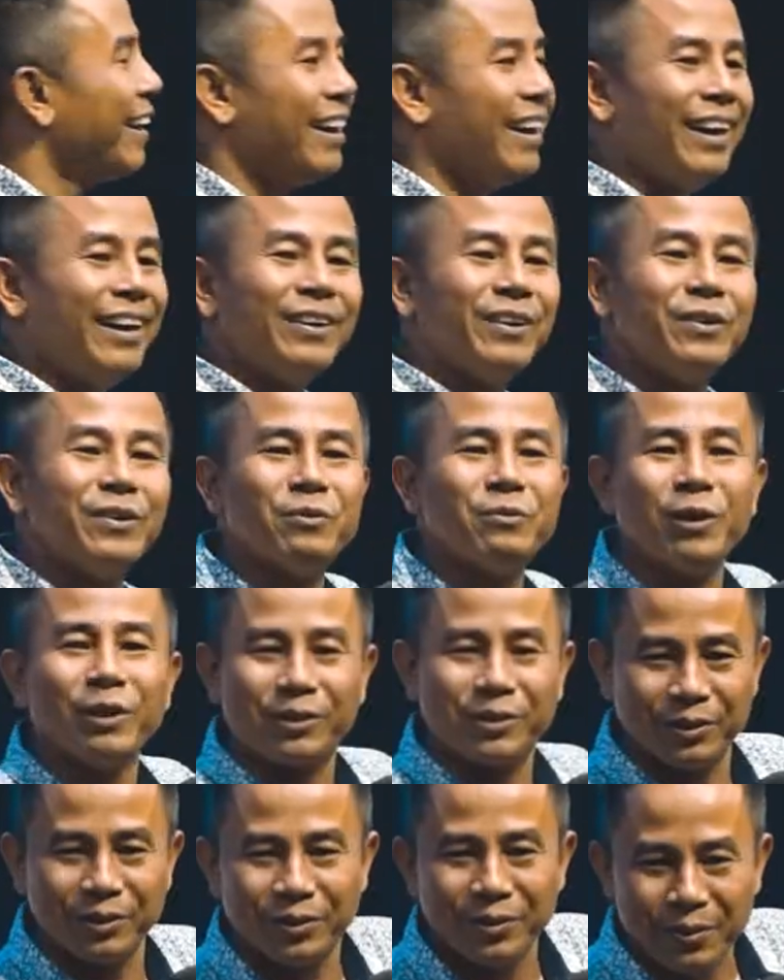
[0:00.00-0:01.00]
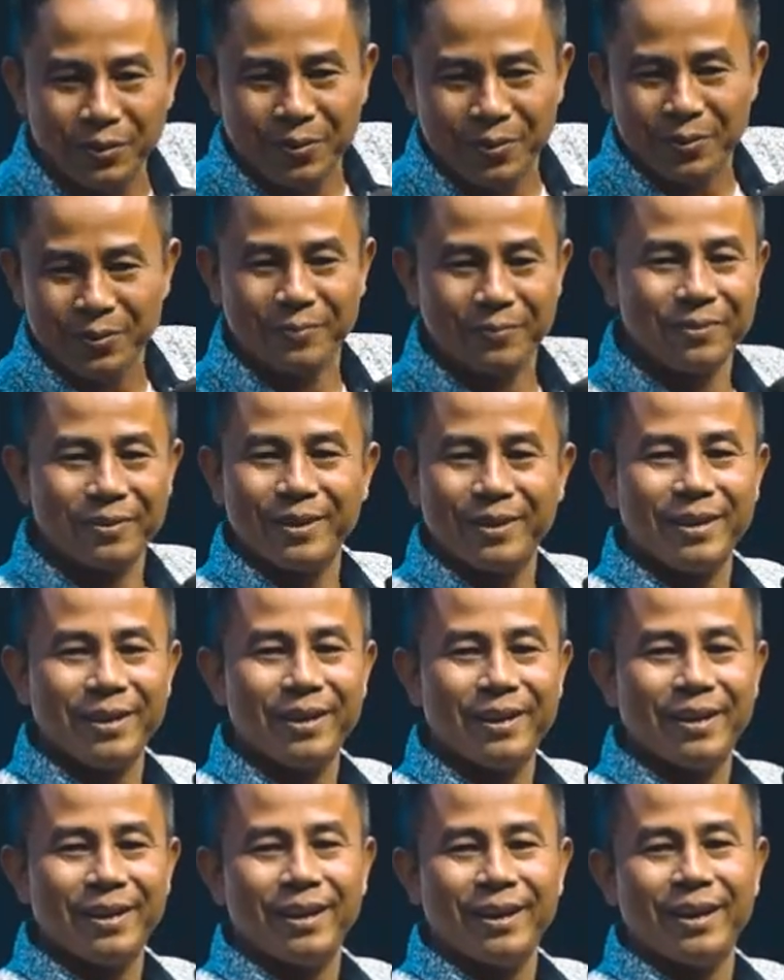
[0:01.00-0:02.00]
I don't know what to do.
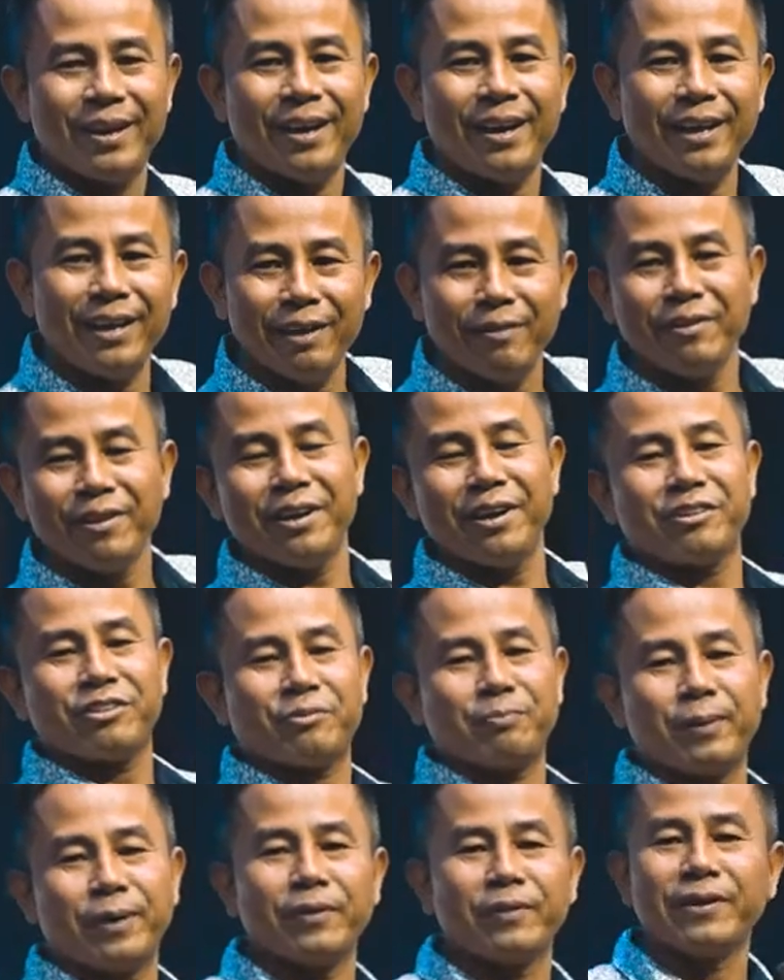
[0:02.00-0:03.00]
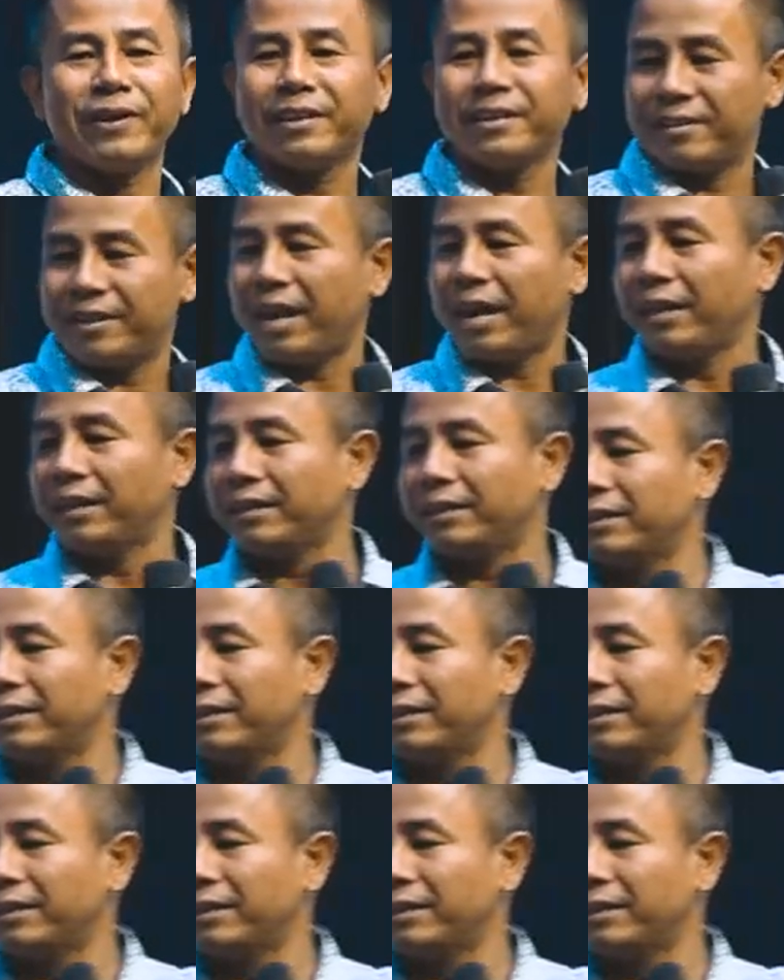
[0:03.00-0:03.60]
I never experienced that.